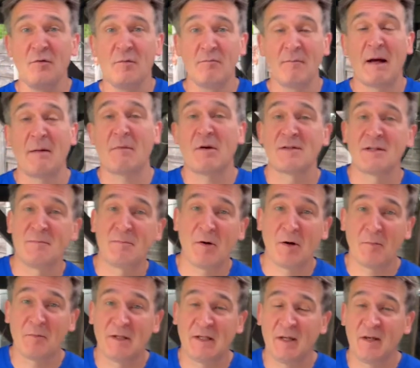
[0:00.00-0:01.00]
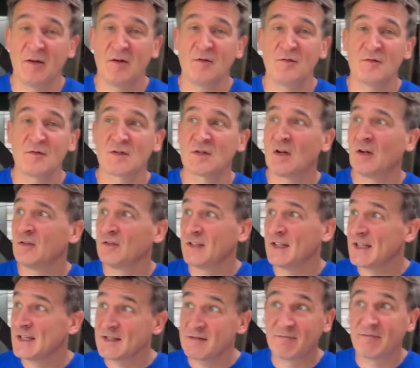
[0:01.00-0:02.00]
Matt Mostly Barbecues on
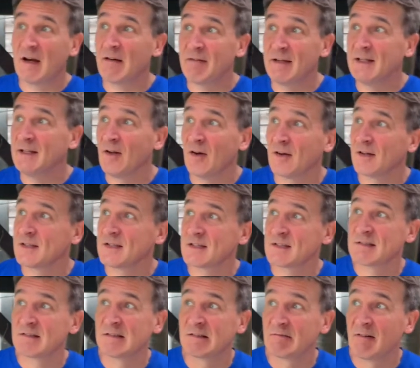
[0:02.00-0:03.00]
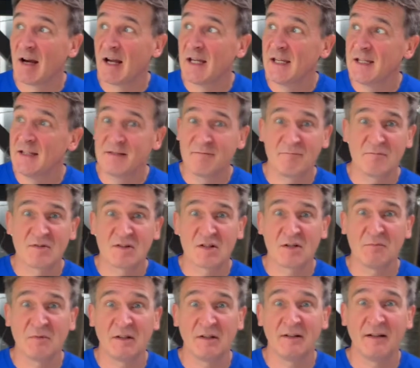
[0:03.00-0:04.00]
this very nice grey
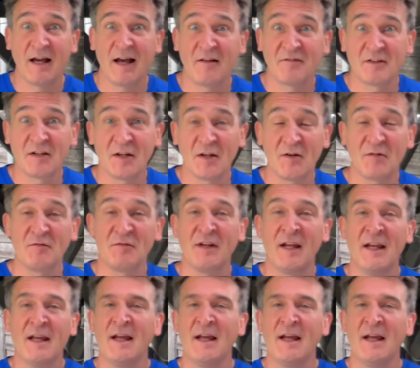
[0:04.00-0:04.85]
summer afternoon.